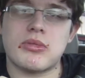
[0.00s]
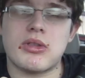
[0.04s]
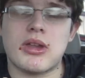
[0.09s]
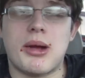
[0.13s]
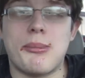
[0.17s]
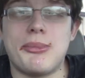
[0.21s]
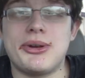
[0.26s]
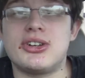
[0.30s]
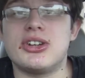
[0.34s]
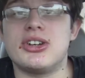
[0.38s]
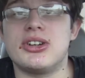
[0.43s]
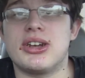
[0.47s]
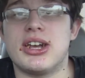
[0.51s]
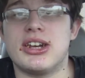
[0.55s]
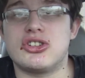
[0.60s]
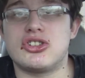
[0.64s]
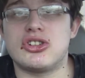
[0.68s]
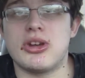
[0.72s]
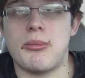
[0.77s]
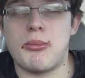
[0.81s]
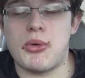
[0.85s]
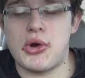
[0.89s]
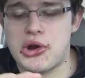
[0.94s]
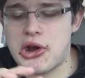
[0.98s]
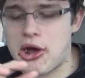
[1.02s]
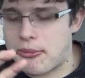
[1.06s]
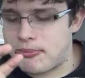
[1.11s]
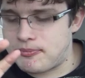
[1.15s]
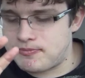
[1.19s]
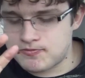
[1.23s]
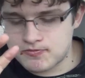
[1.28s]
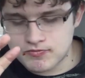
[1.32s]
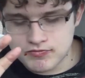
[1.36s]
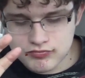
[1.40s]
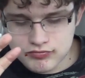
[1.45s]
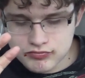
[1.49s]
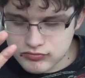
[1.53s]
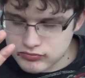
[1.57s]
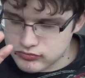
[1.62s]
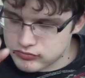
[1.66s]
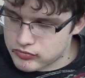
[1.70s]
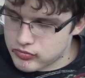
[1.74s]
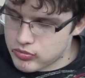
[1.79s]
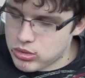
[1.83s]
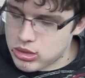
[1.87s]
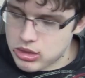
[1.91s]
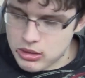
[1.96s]
Let me tell you guys something right now.
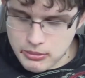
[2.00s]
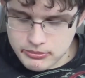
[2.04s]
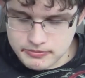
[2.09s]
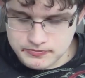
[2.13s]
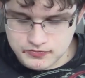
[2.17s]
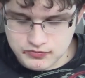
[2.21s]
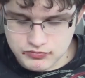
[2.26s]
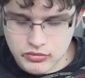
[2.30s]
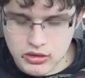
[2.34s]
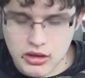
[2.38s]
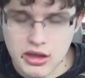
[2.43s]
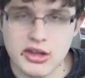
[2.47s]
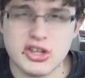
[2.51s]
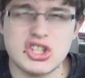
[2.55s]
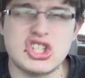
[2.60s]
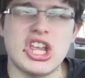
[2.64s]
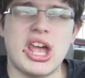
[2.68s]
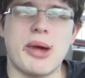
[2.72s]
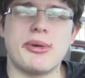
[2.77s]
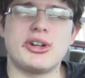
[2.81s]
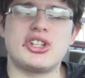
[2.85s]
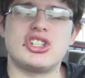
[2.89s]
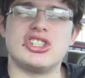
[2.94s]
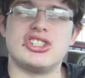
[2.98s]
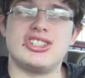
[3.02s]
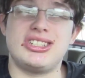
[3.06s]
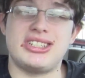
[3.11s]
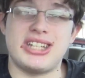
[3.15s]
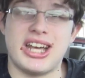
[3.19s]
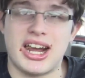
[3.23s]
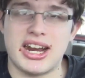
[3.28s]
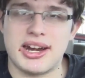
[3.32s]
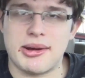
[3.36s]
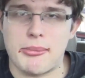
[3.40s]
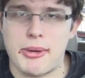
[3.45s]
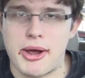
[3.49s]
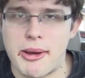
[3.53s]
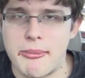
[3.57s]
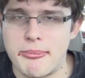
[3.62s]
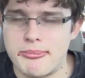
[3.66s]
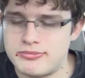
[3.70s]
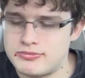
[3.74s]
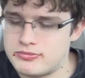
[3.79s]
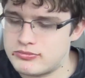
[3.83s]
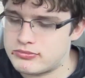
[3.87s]
This sandwich is dynamite.